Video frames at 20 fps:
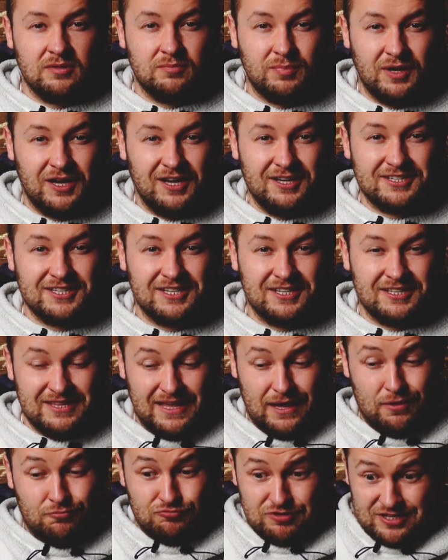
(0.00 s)
but
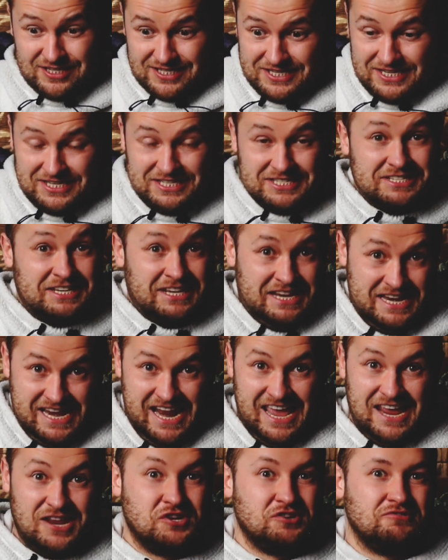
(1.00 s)
that resistant
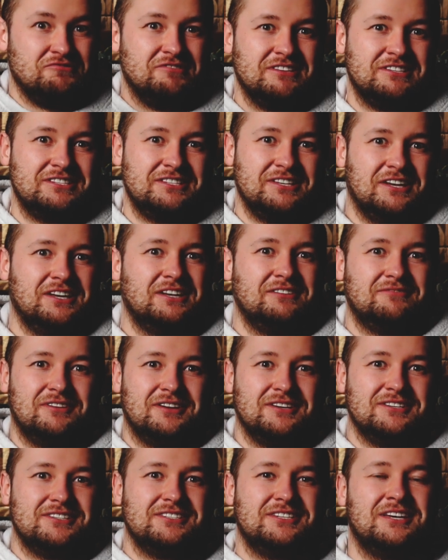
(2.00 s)
nature inside of
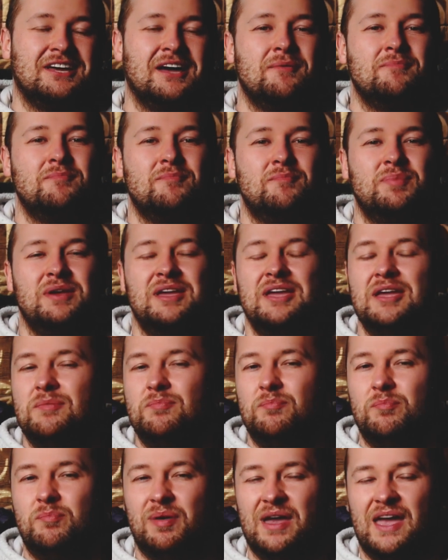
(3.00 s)
us can be
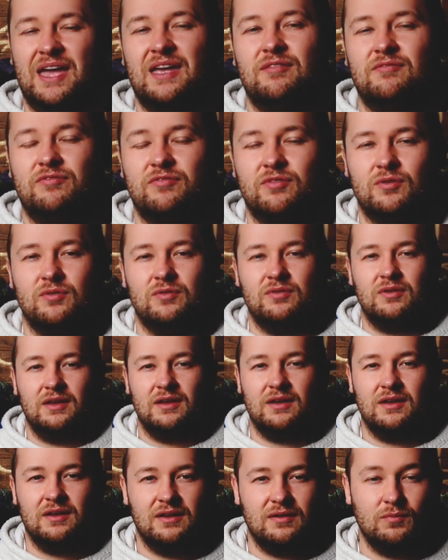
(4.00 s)
painful
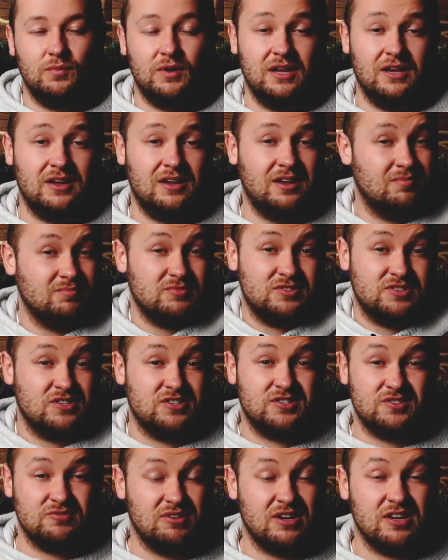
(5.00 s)
uh, when it comes to
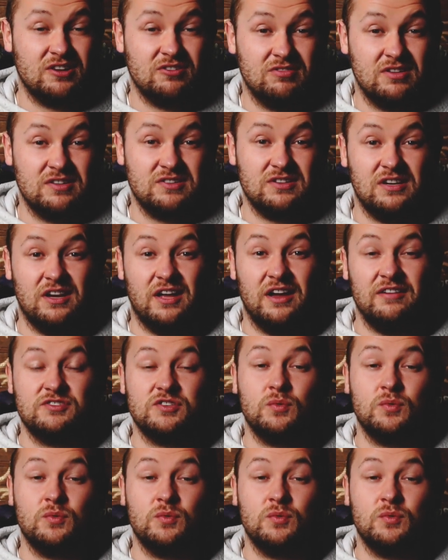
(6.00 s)
surrendering to life.